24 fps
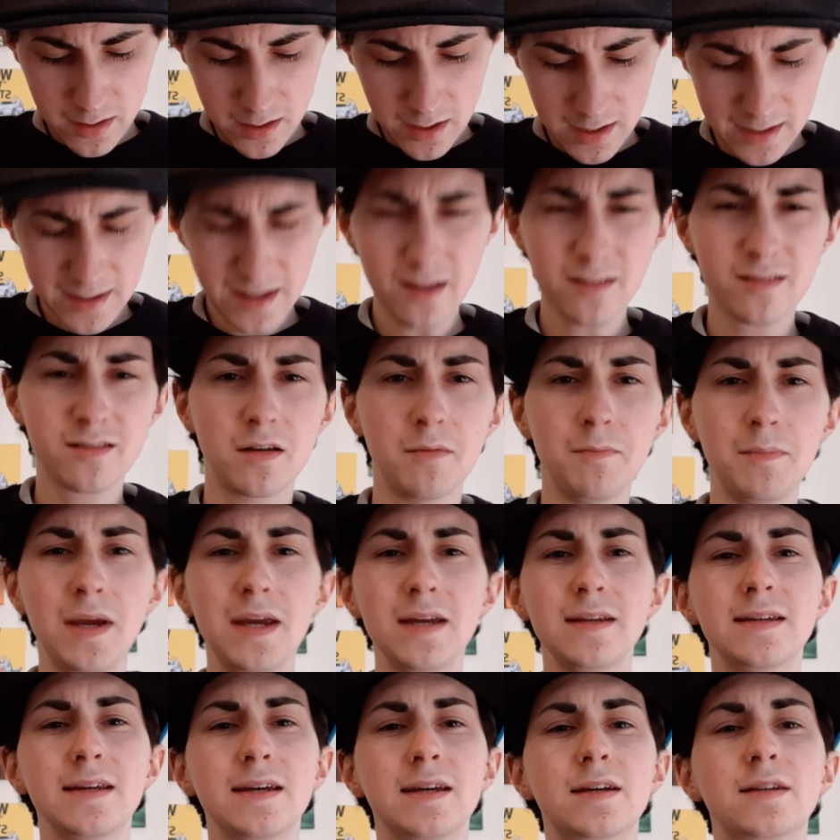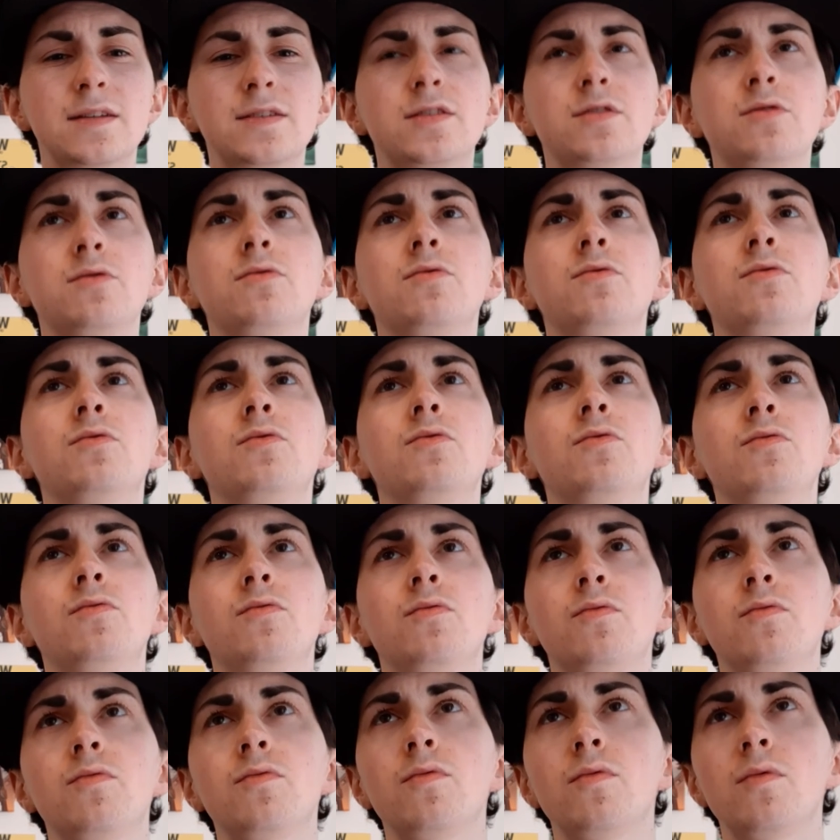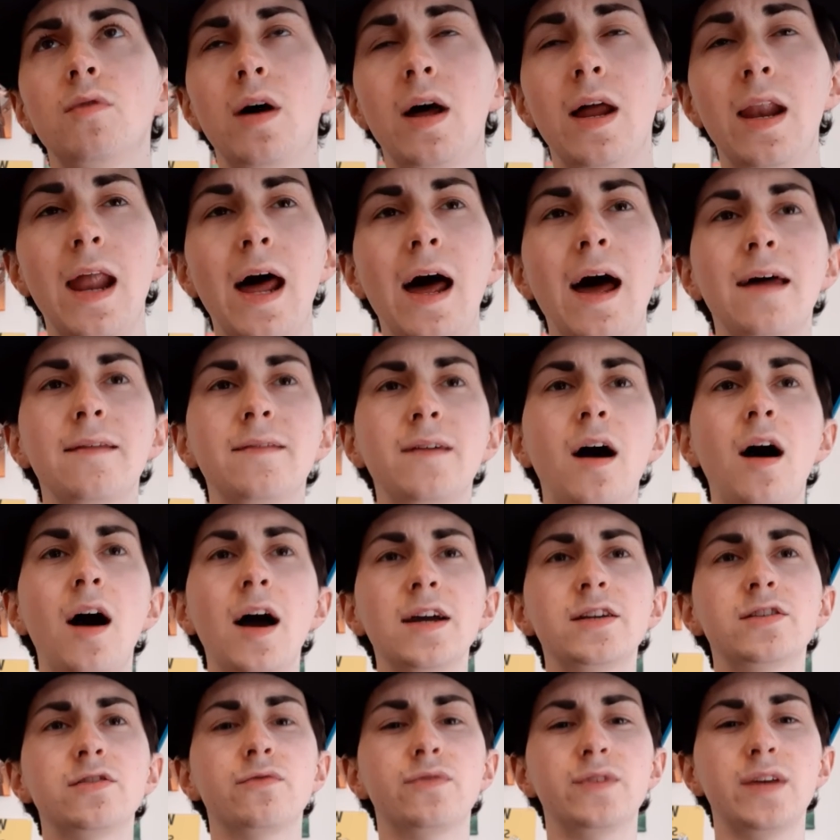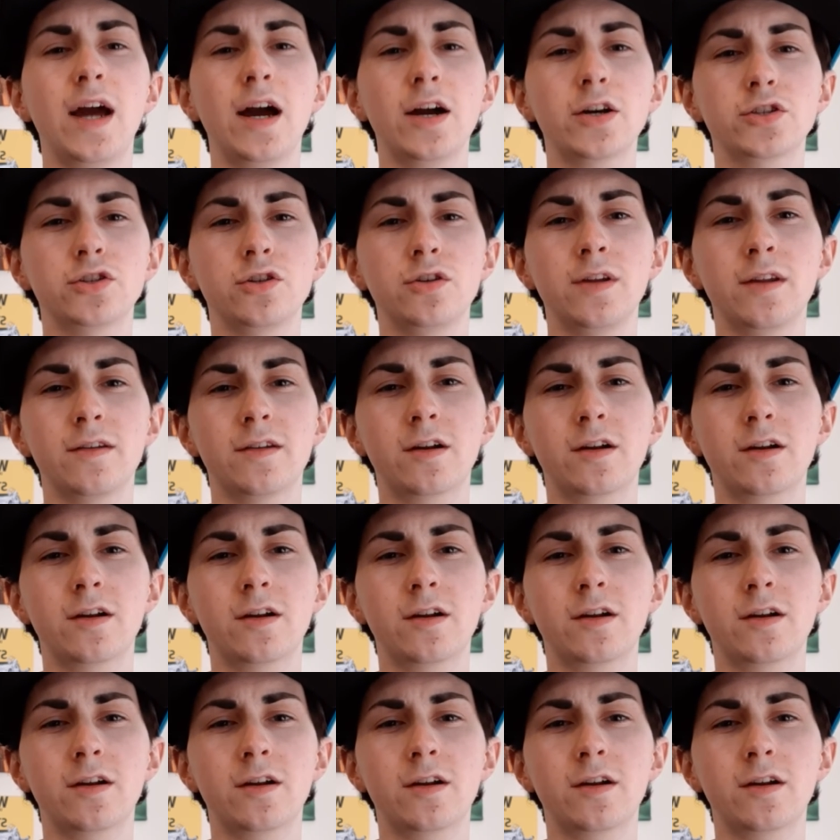It gets comedic to at the height of the action,